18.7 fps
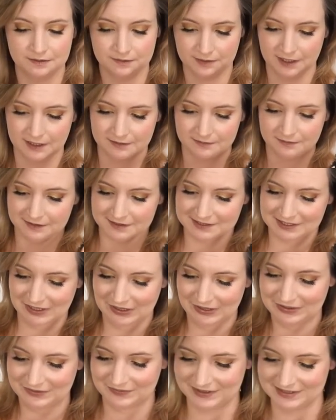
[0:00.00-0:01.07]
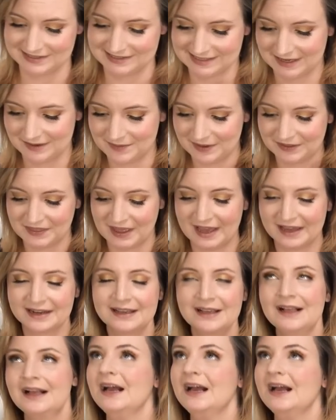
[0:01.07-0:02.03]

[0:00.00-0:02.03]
Okay, that's all I want to say about that.